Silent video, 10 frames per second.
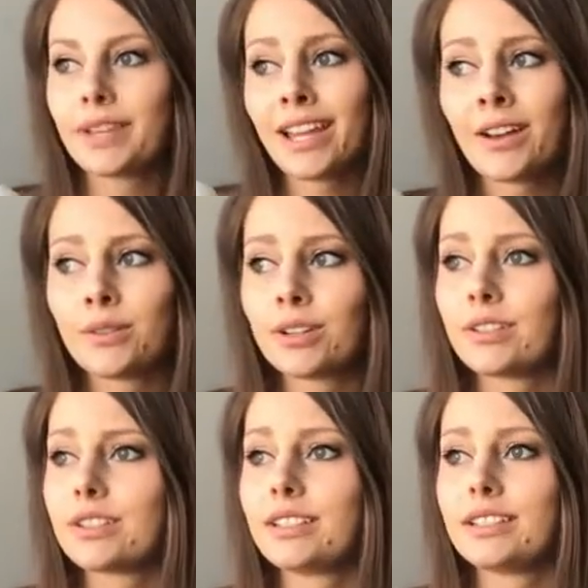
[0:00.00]

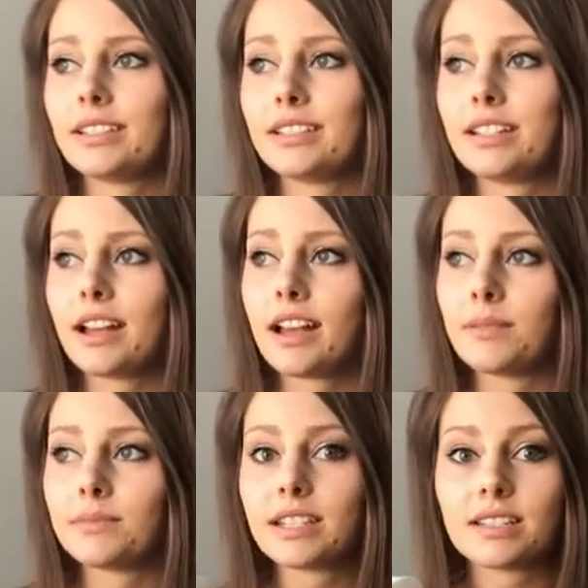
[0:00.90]
counters, to
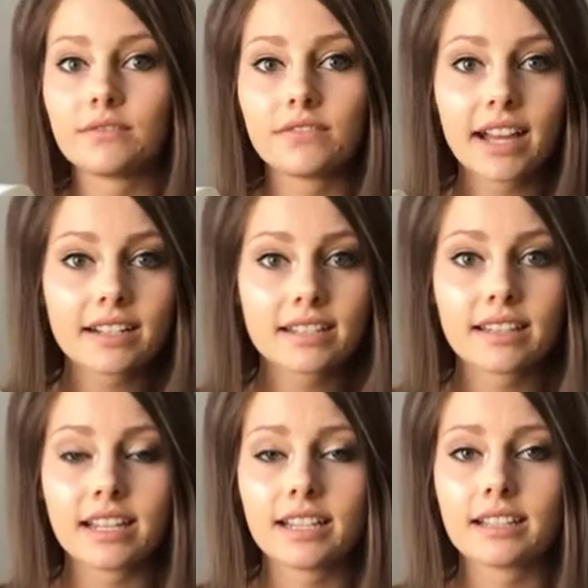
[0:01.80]
disinfect
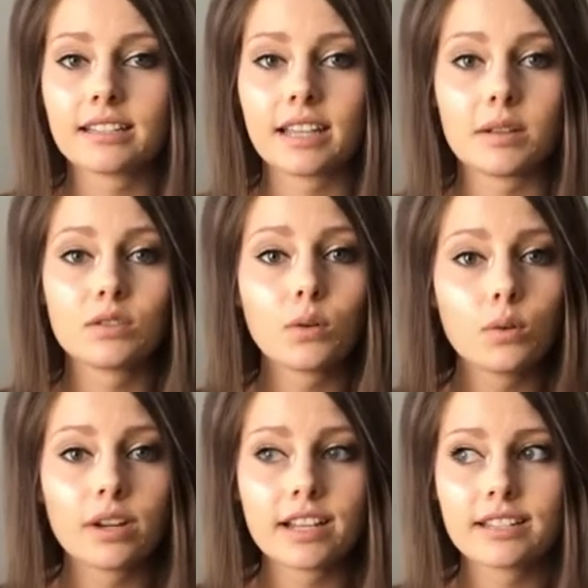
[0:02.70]
things like
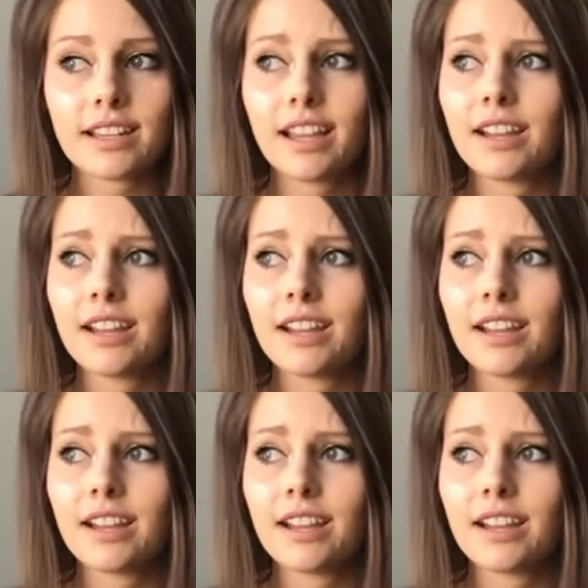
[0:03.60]
toys,